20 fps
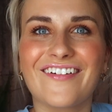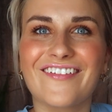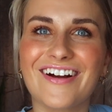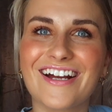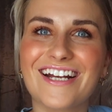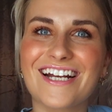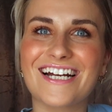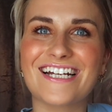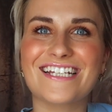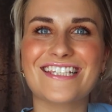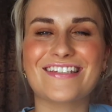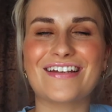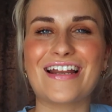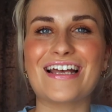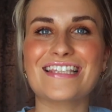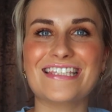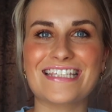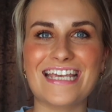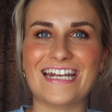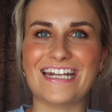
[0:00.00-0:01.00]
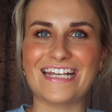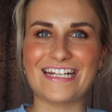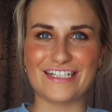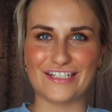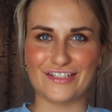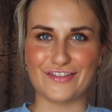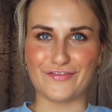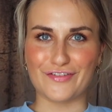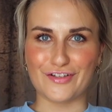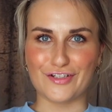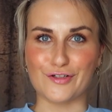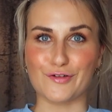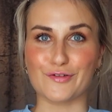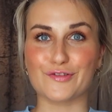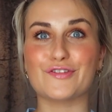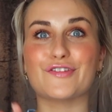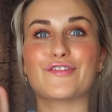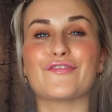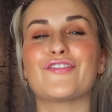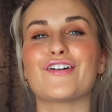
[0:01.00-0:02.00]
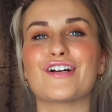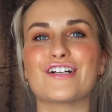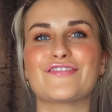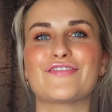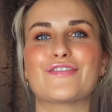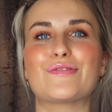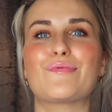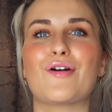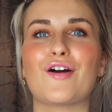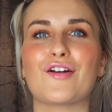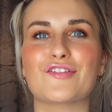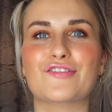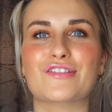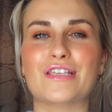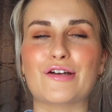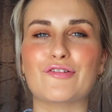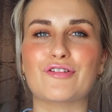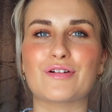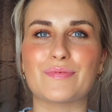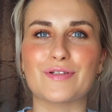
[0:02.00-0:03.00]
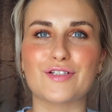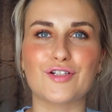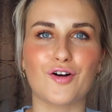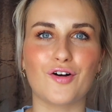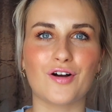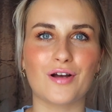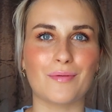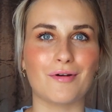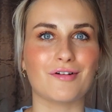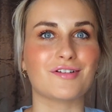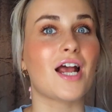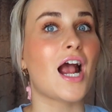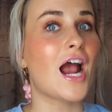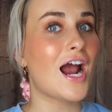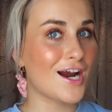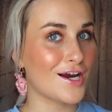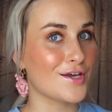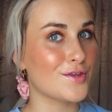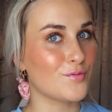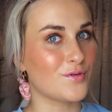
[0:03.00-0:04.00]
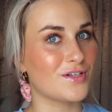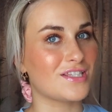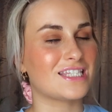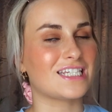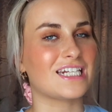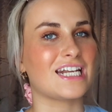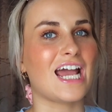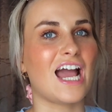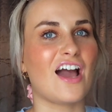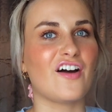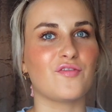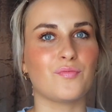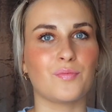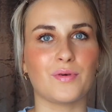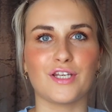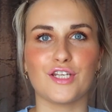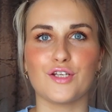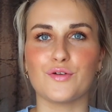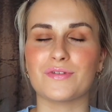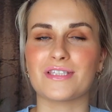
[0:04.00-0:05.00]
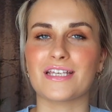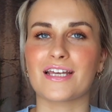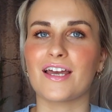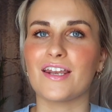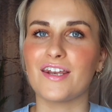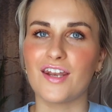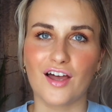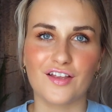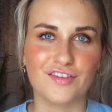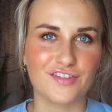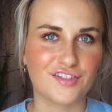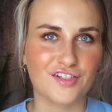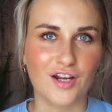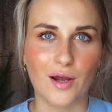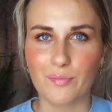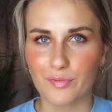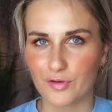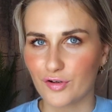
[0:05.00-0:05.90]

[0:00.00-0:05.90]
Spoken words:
Right guys, so let's get into the video. So the first few products I'm going to be talking about are the ones that I have been using non-stop.